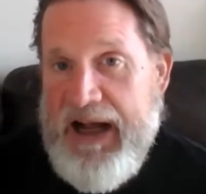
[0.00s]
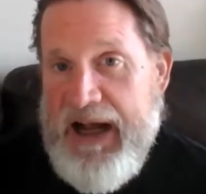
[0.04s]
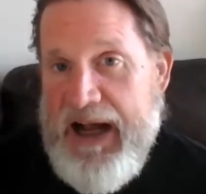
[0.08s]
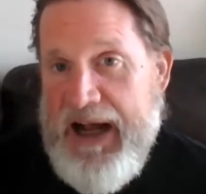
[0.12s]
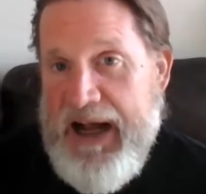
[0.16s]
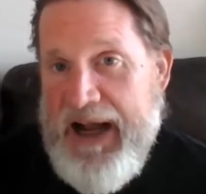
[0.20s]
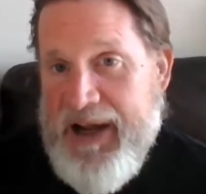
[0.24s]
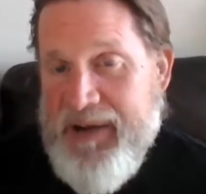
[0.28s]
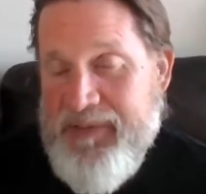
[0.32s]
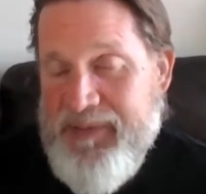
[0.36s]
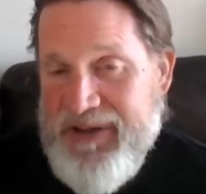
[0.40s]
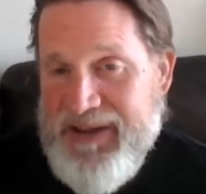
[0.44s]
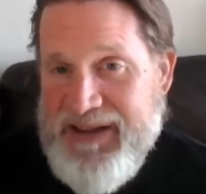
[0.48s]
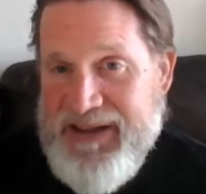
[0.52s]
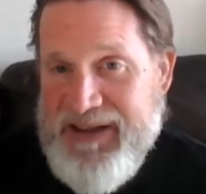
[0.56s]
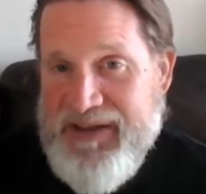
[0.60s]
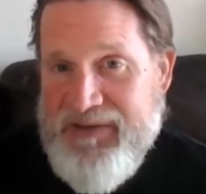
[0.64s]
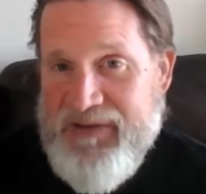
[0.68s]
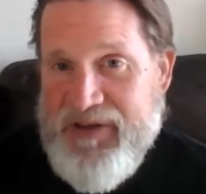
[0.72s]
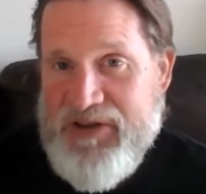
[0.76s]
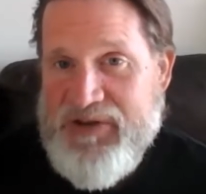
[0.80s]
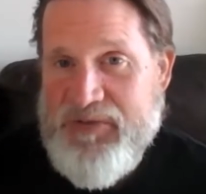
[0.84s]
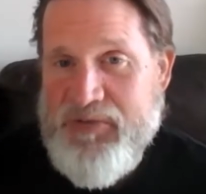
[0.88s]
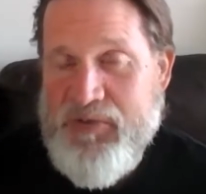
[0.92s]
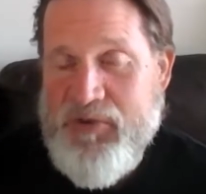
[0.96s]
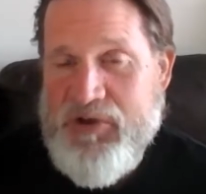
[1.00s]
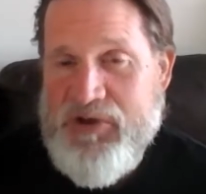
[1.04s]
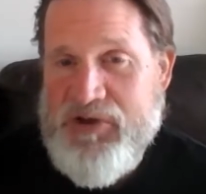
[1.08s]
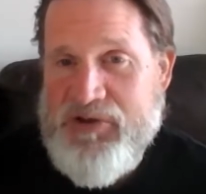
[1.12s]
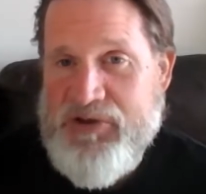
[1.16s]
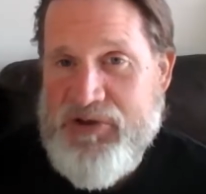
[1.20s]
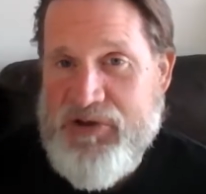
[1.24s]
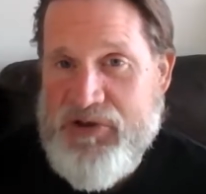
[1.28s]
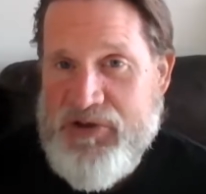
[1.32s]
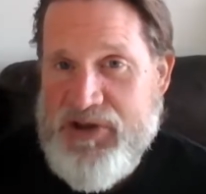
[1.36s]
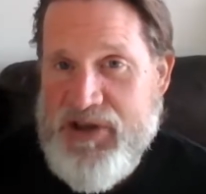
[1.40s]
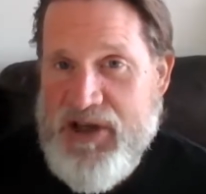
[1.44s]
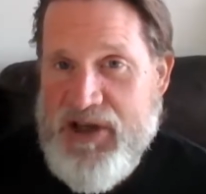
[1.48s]
I believe it's more
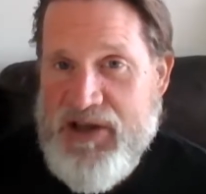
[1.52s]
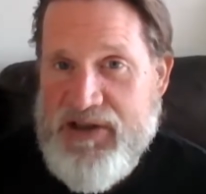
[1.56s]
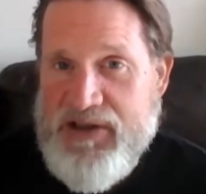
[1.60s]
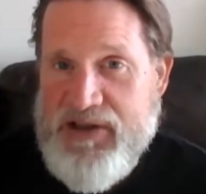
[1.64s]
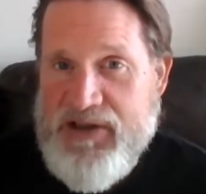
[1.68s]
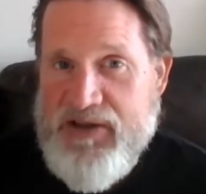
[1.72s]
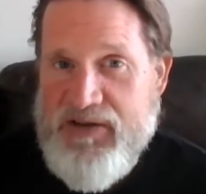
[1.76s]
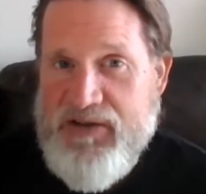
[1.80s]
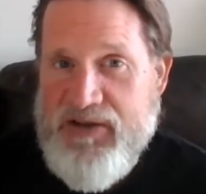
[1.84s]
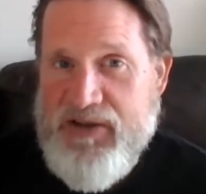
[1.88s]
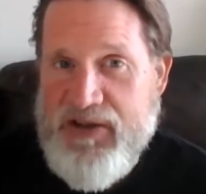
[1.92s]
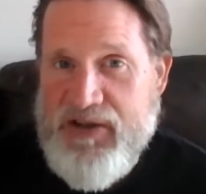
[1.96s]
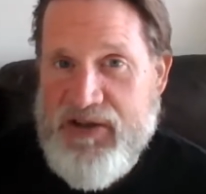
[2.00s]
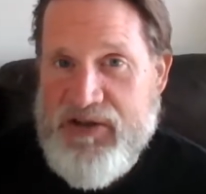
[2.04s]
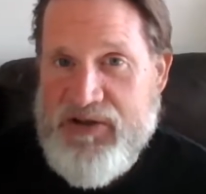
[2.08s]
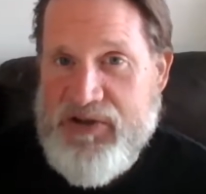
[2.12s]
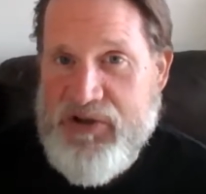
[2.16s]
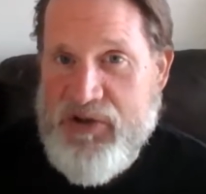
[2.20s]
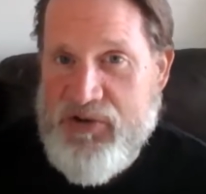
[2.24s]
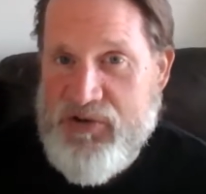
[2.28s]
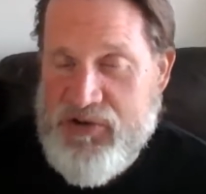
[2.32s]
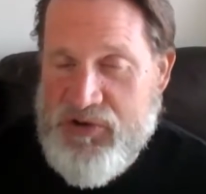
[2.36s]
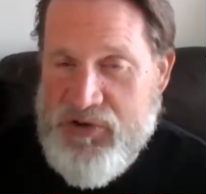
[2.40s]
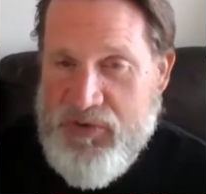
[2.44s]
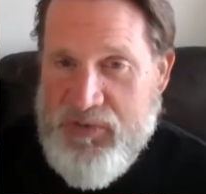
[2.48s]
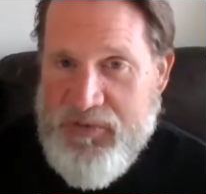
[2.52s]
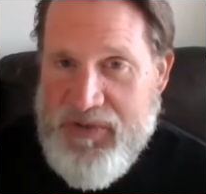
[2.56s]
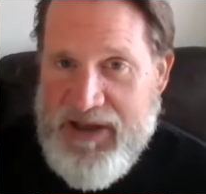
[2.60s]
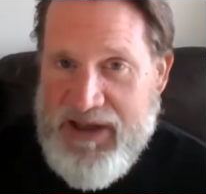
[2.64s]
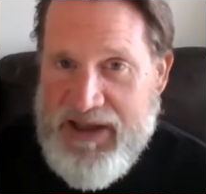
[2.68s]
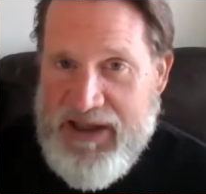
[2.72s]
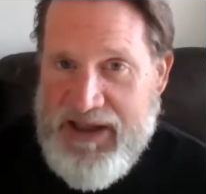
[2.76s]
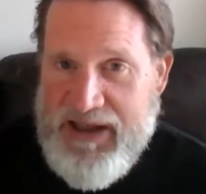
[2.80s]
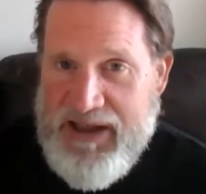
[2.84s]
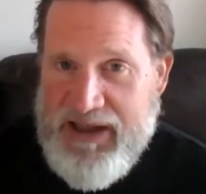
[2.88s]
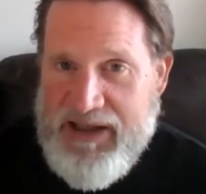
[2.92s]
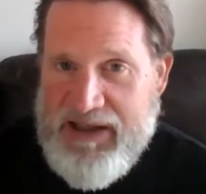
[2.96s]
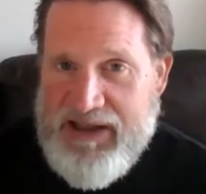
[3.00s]
search engine than a social
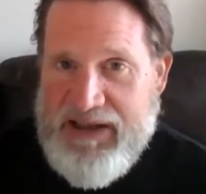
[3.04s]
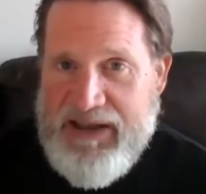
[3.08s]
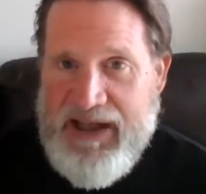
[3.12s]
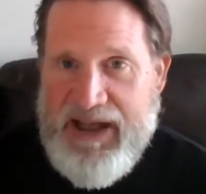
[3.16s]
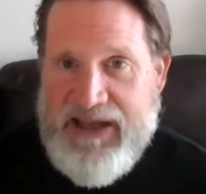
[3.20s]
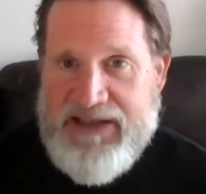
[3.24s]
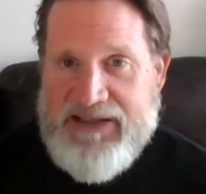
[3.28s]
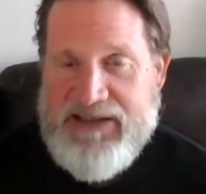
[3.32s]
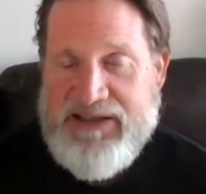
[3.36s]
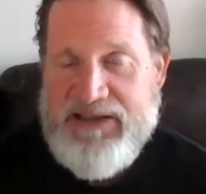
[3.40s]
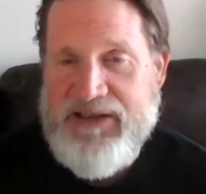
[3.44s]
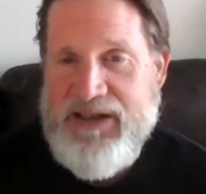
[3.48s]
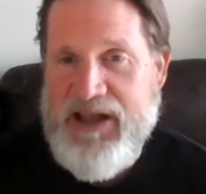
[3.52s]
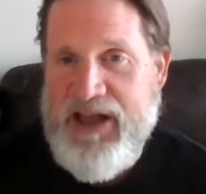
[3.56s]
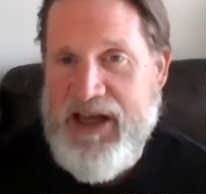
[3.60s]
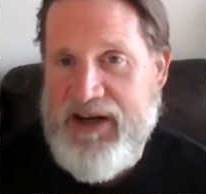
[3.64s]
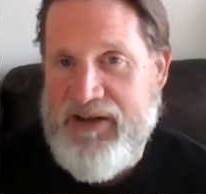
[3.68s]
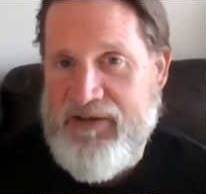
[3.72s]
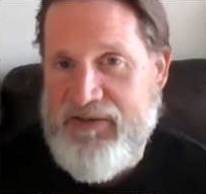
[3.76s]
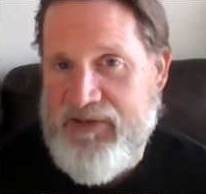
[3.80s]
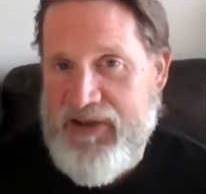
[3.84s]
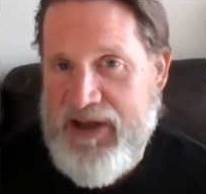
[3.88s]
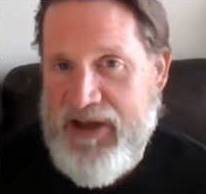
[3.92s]
media. It has a lot of